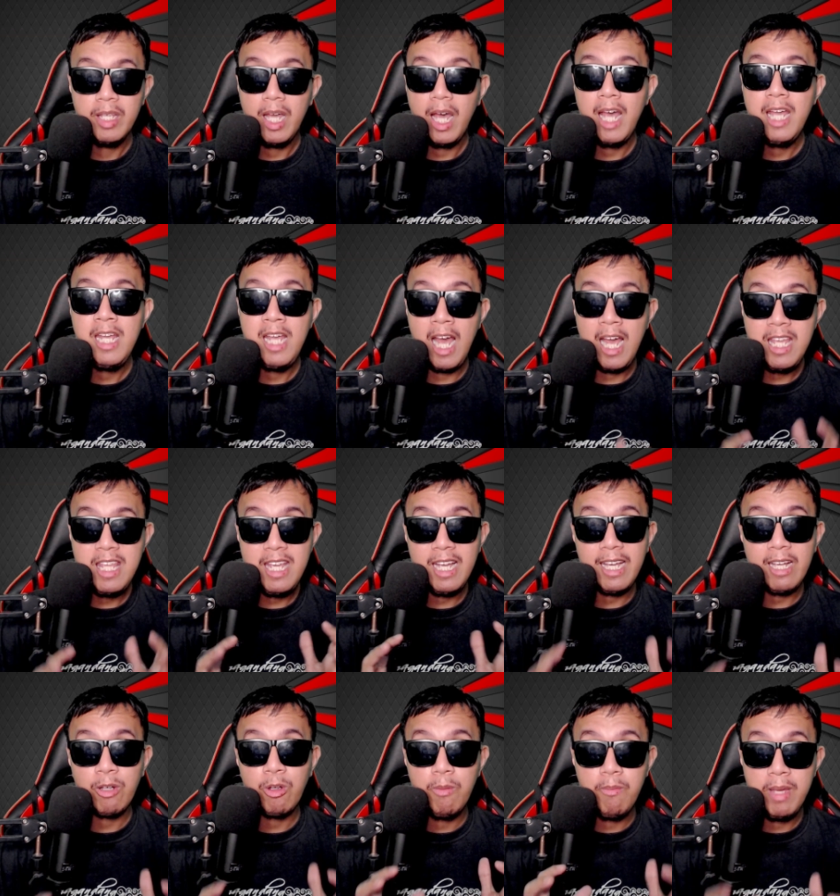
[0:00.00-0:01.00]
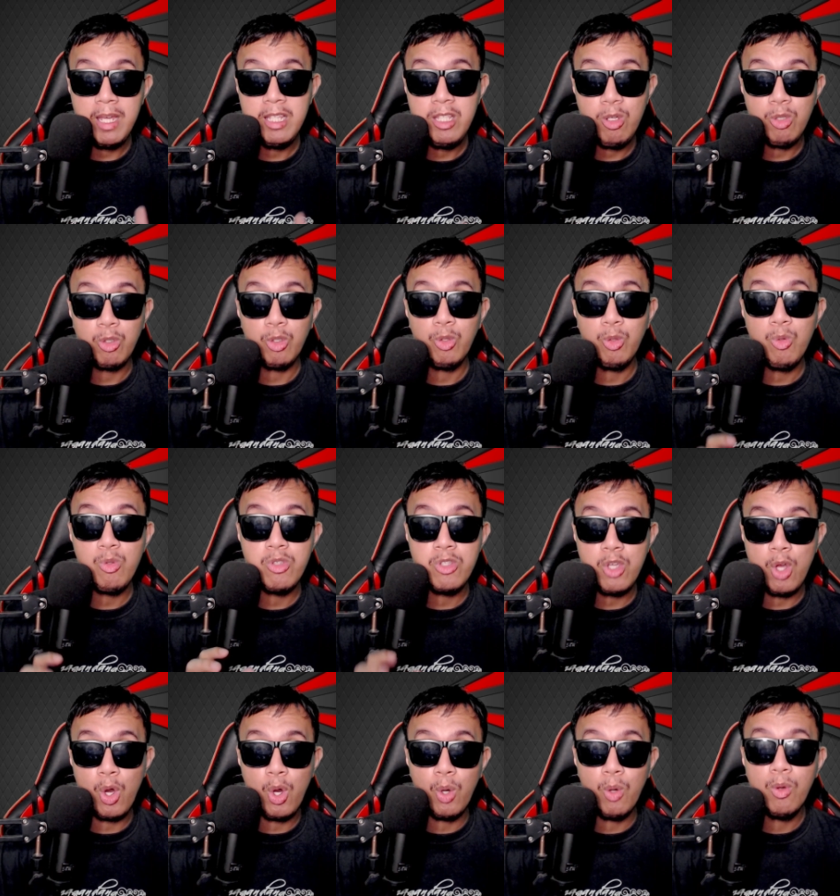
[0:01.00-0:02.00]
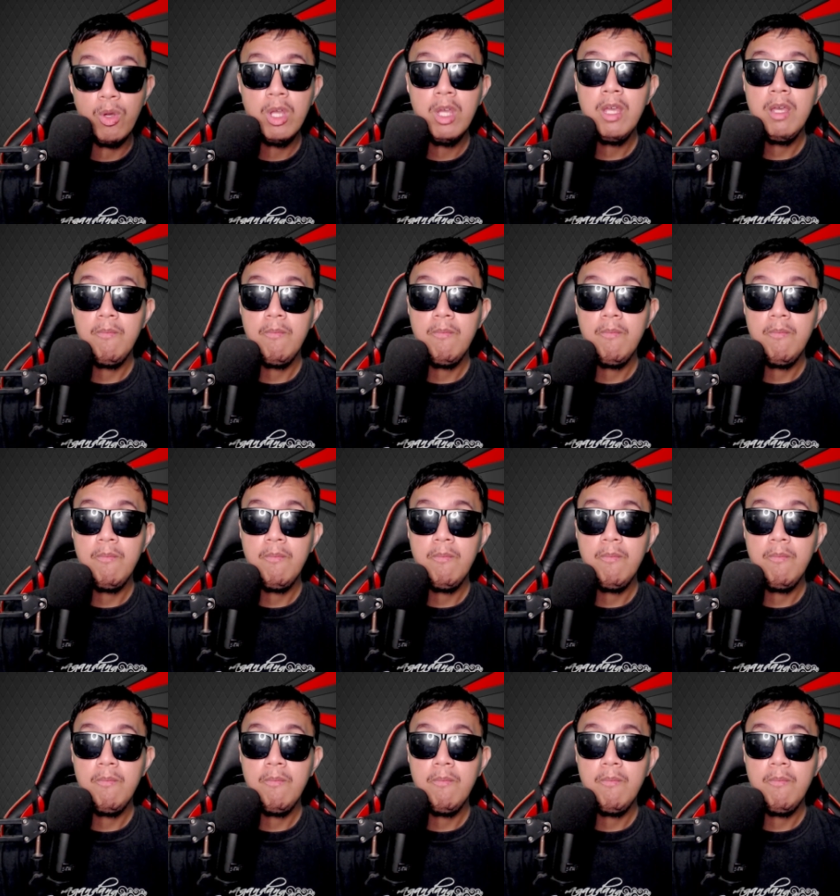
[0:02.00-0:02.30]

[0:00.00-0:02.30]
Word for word: I highly recommend you to do so